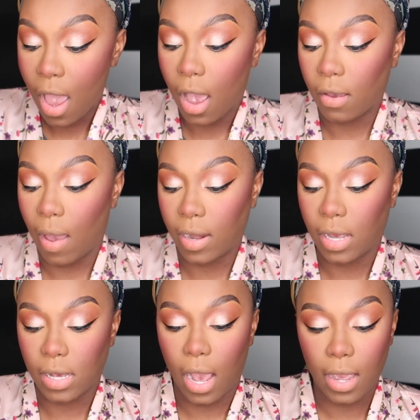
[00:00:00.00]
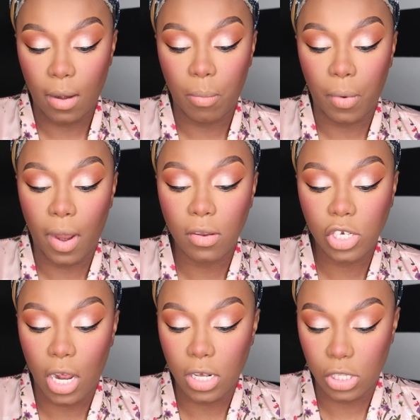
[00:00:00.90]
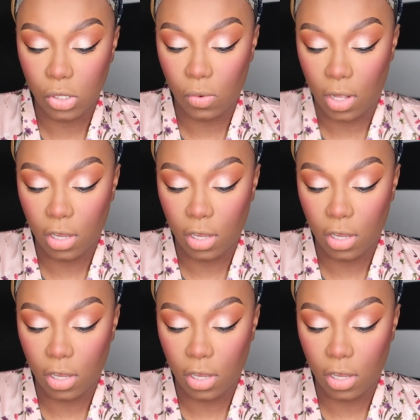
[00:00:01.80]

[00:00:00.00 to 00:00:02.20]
Oh, I did. I got a brown jogging suit.